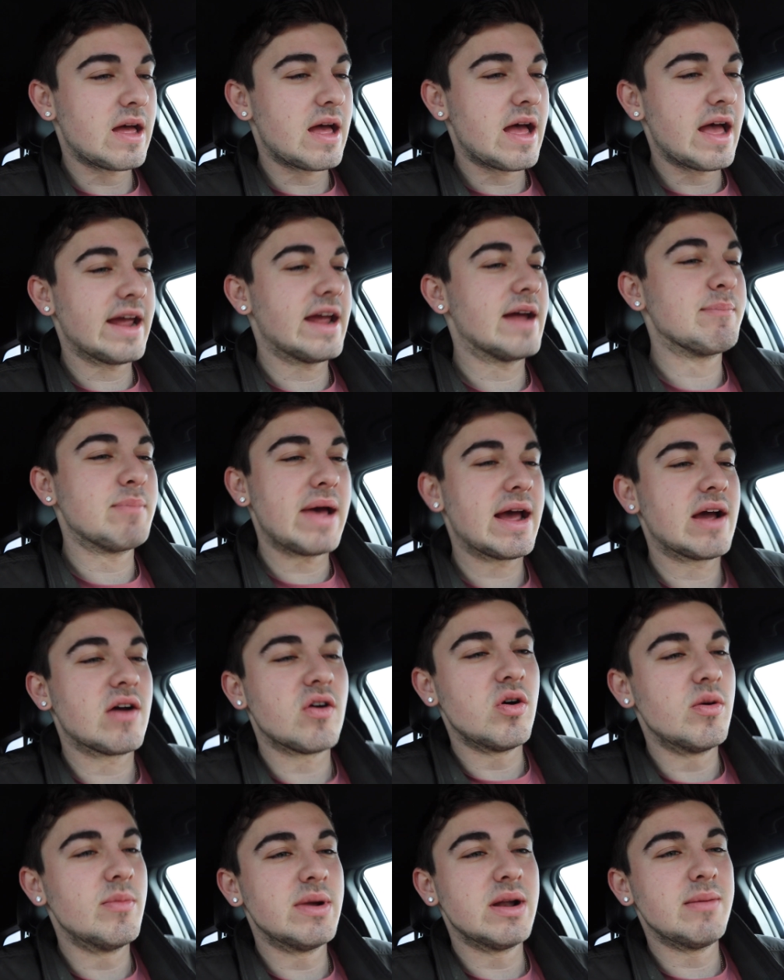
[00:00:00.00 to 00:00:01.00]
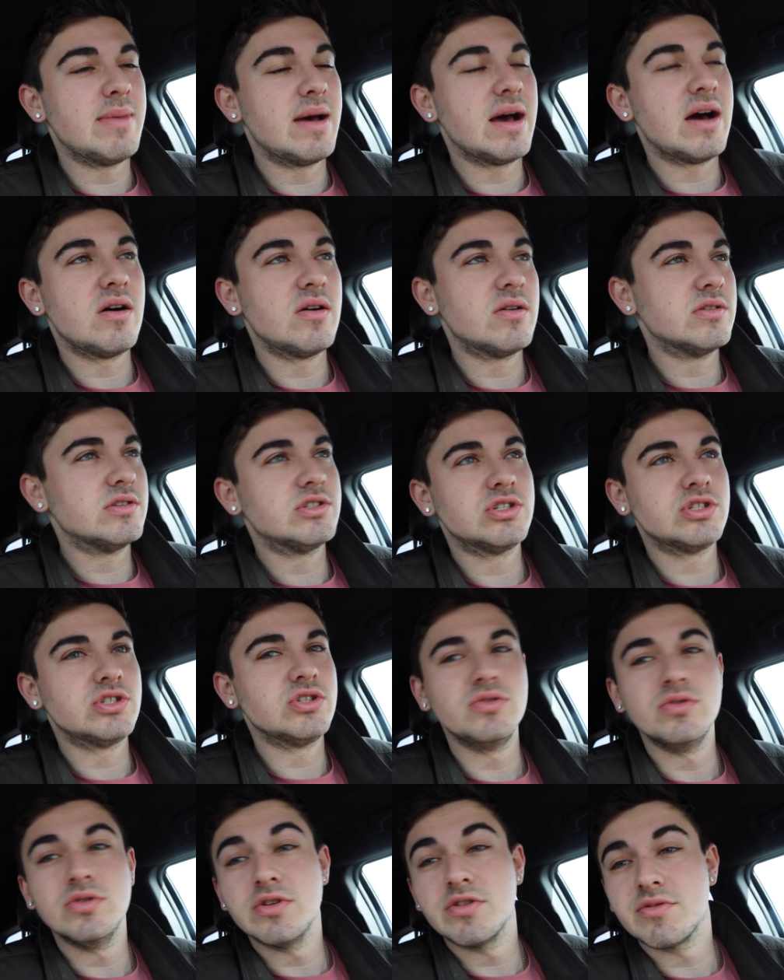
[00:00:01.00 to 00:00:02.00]
I get back home in about
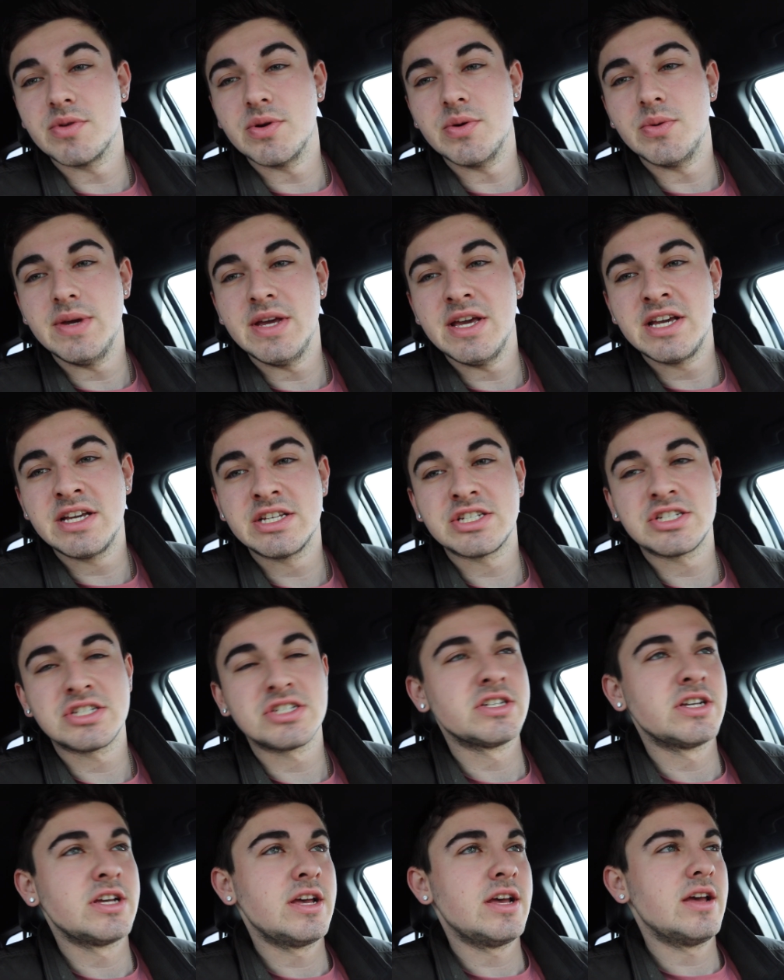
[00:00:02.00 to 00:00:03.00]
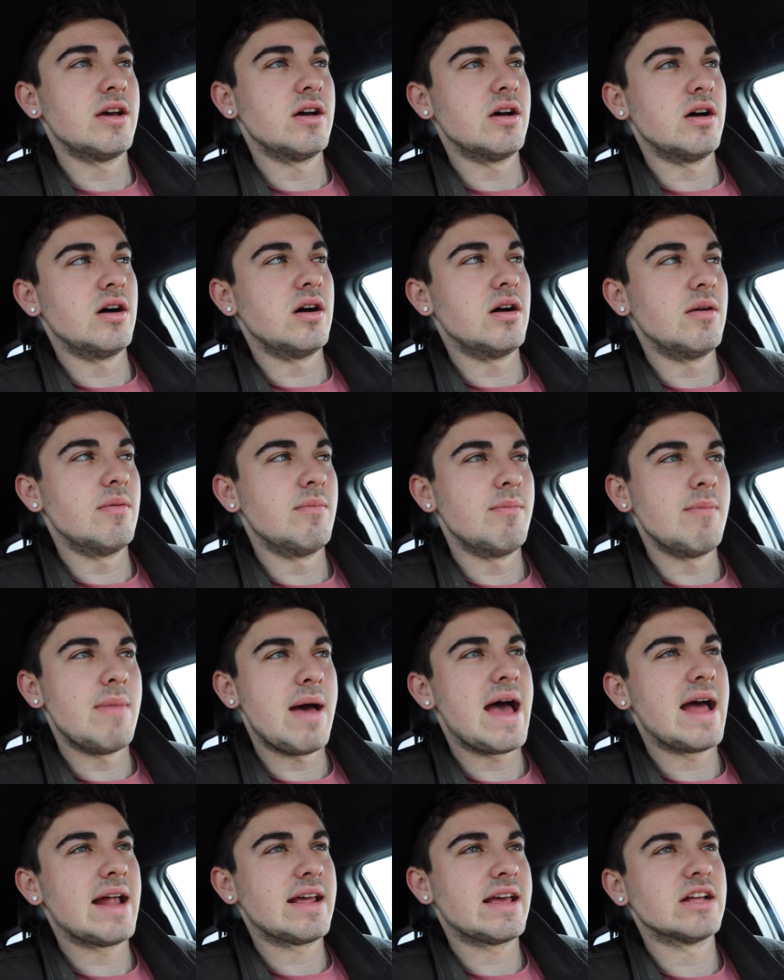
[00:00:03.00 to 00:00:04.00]
2 to 3 weeks.
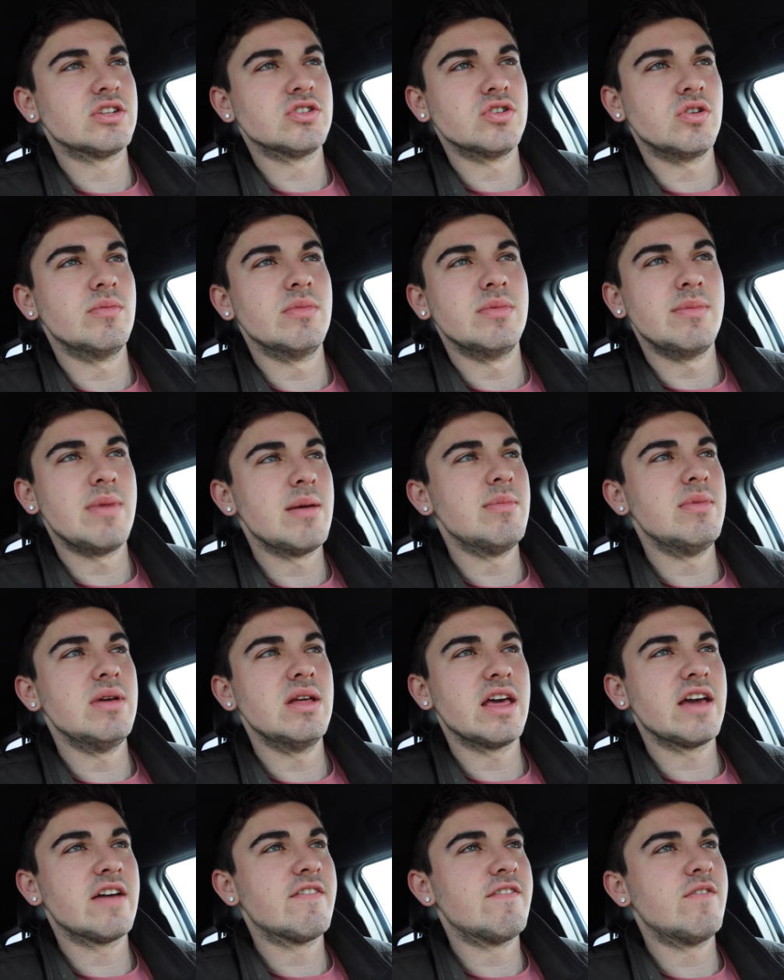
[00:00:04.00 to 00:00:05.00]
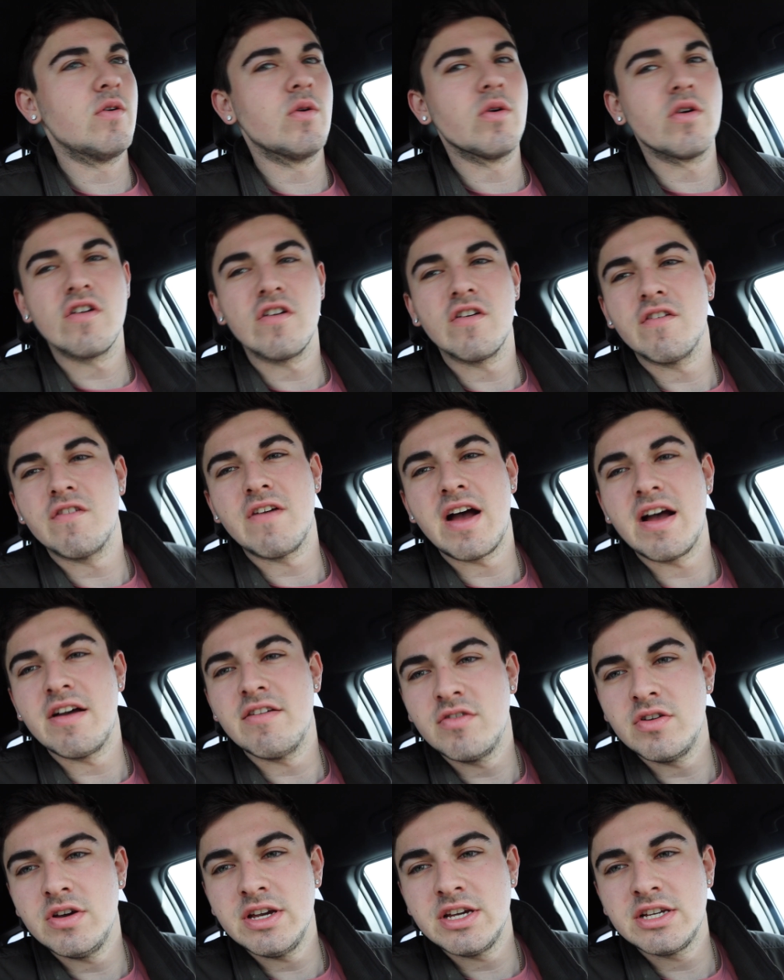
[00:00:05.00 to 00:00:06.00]
Matt gets home in maybe like 4 or
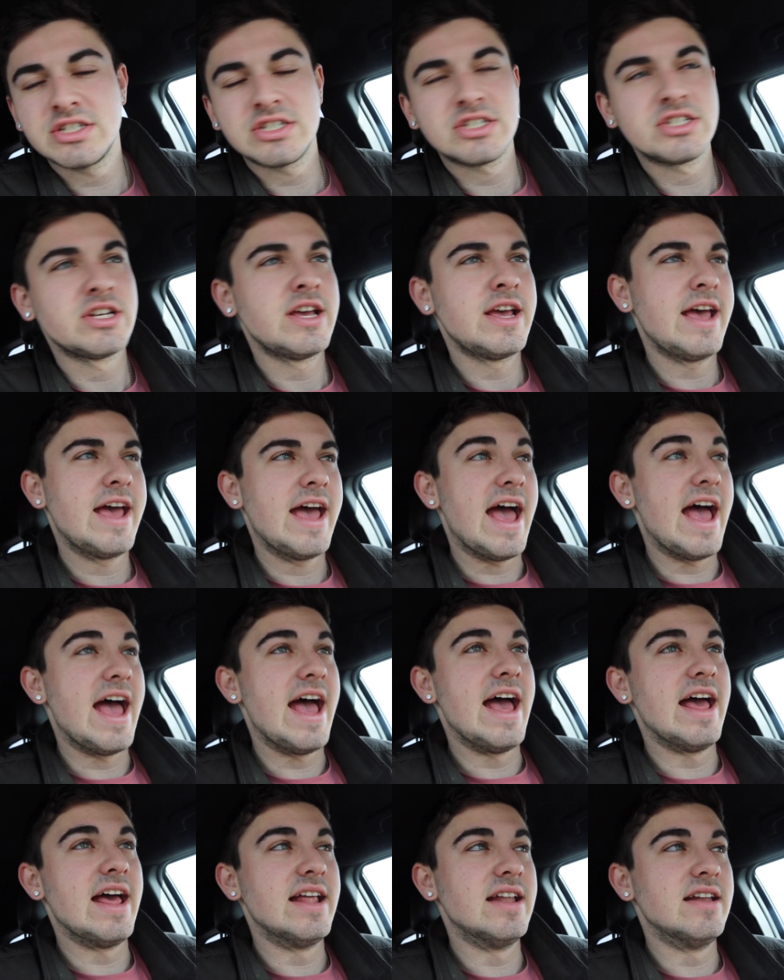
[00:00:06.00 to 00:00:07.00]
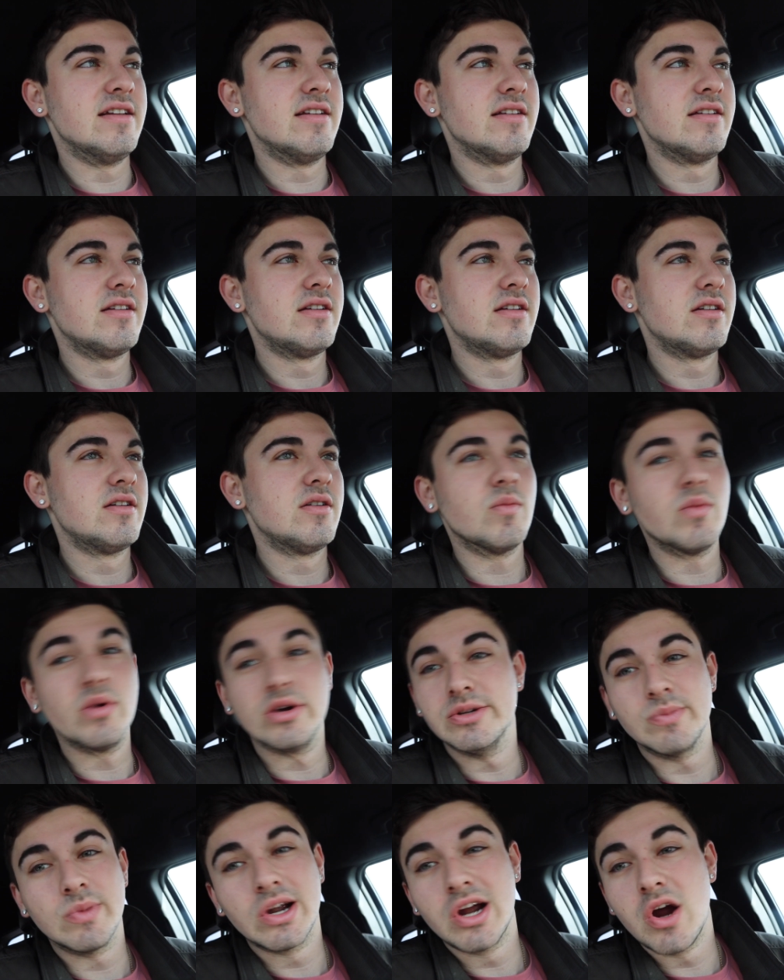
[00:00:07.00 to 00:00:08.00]
5 weeks. And
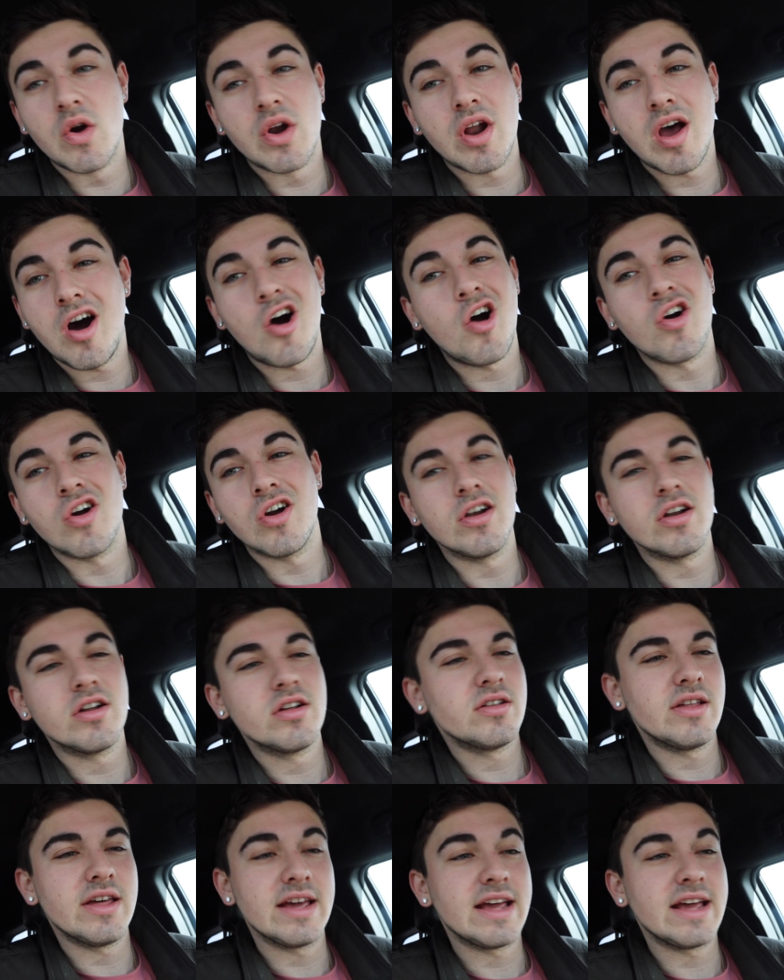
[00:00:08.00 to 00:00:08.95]
we're going hard.